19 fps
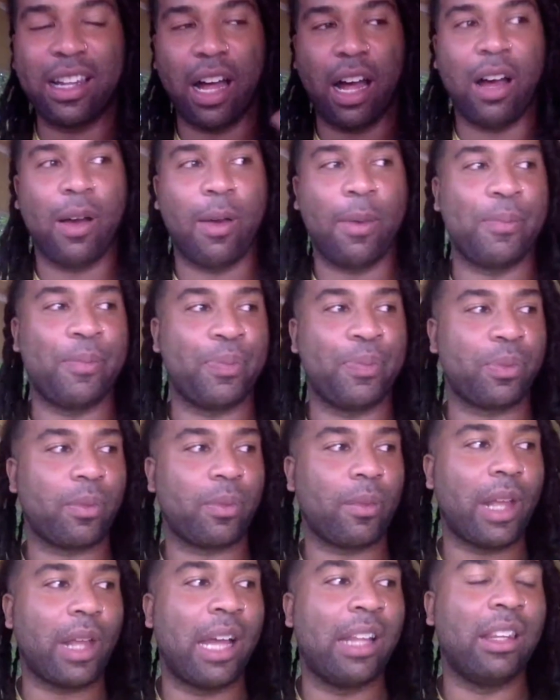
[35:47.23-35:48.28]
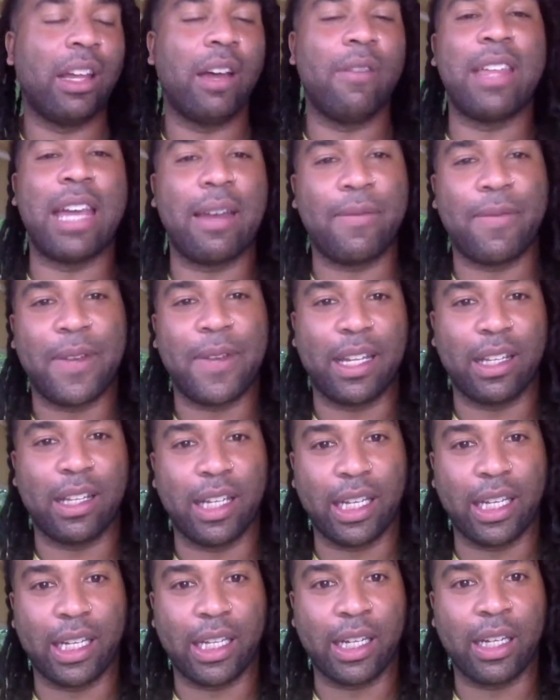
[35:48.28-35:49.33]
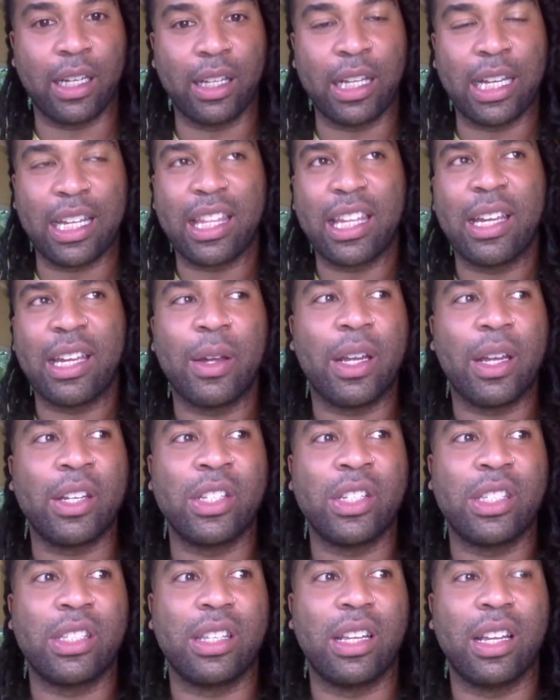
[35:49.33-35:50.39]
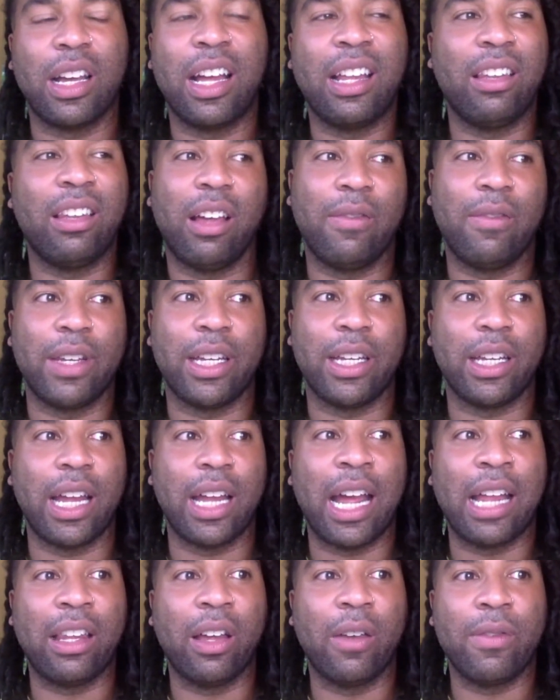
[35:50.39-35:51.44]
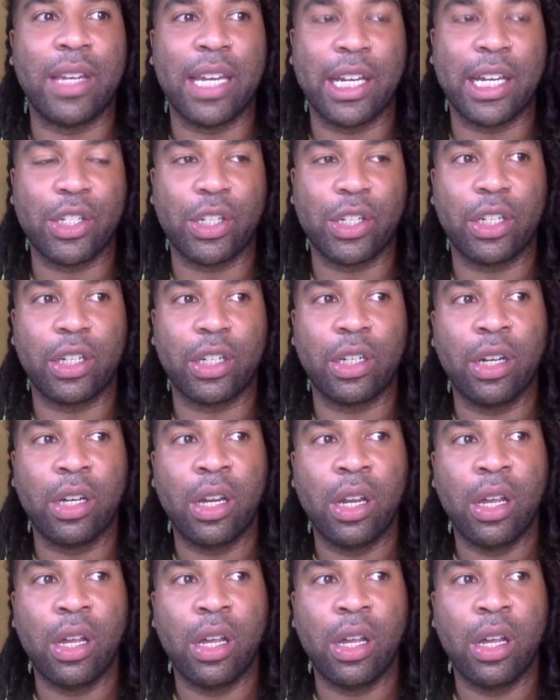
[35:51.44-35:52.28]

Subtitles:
I love that feeling. It just I loved it. I love nature.